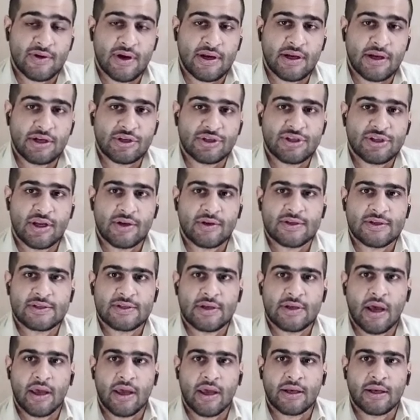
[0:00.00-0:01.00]

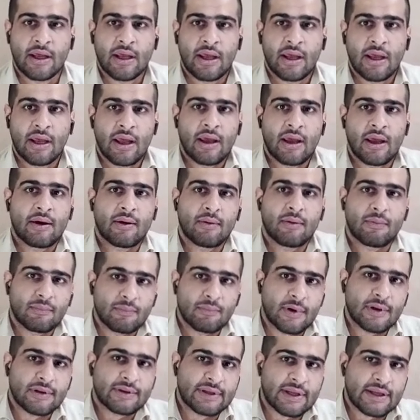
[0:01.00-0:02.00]
genocide.
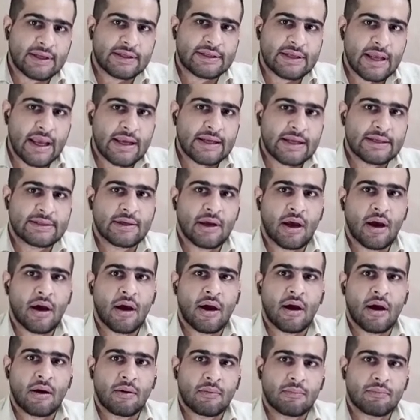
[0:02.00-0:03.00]
Well, the
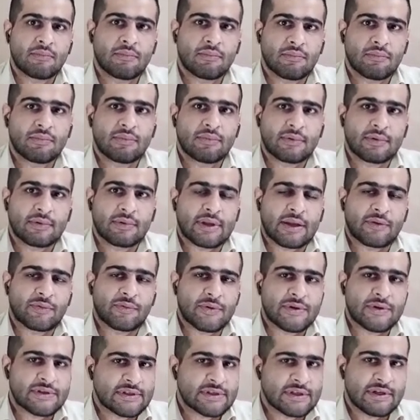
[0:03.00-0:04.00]
data that
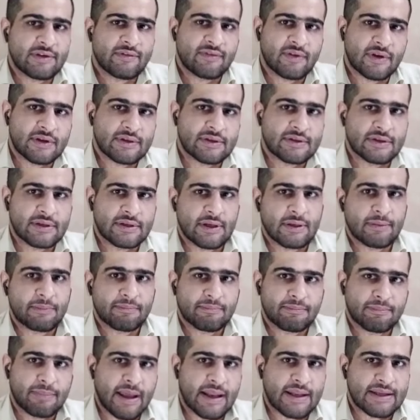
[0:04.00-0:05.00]
was given to the
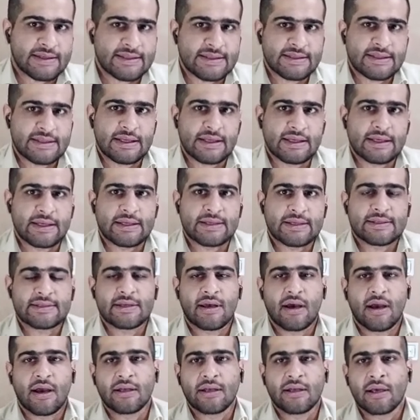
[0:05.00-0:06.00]
Palestinian
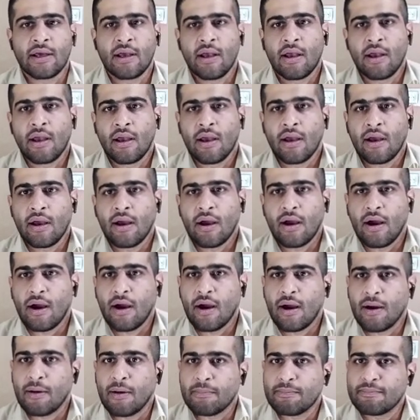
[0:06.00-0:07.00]
side
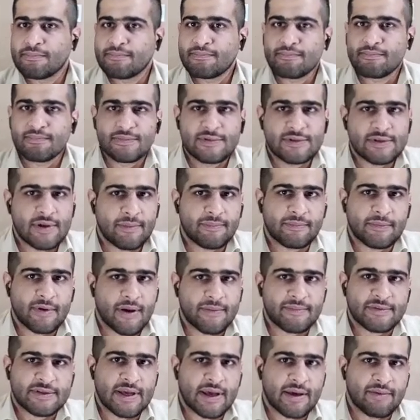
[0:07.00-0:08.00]
uh,
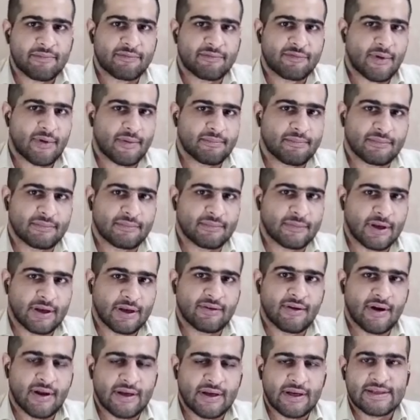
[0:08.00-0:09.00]
sometimes came from the
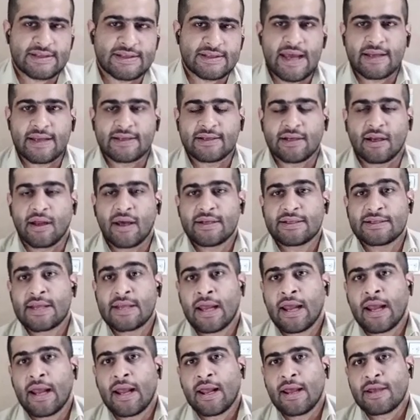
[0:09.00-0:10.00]
Iranian satellite.
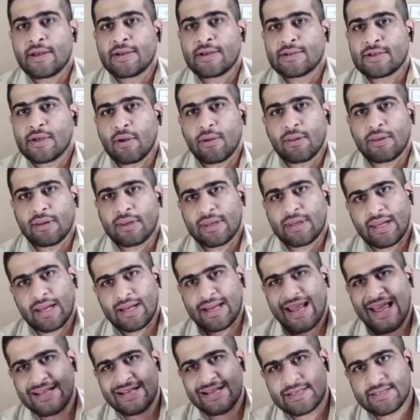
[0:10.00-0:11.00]
So
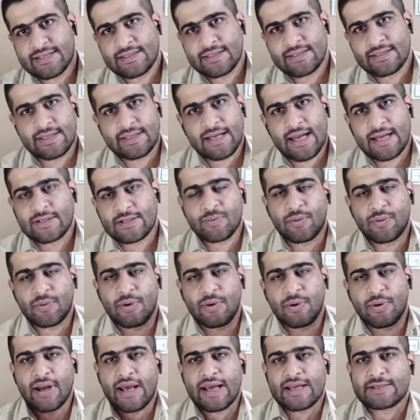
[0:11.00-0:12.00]
that's one
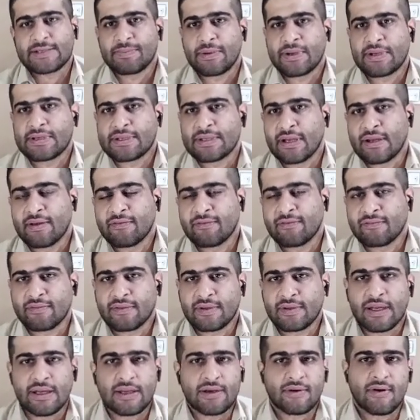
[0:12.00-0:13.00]
aspect of
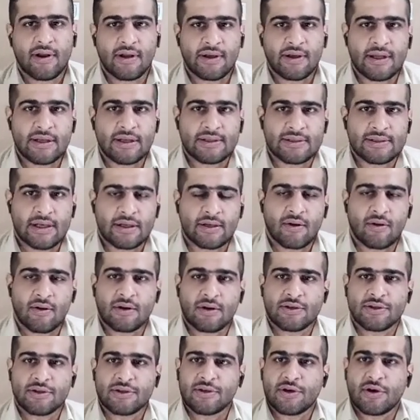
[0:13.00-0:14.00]
the Iranian
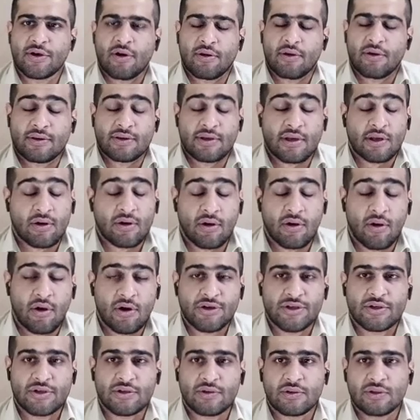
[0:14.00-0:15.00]

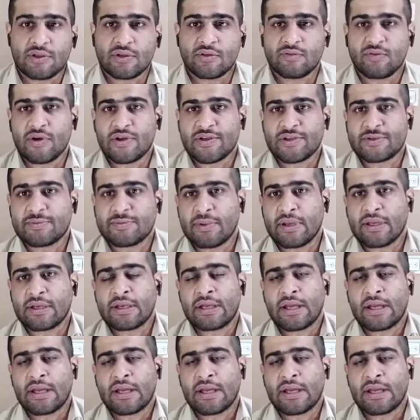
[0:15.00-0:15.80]
technological advancement.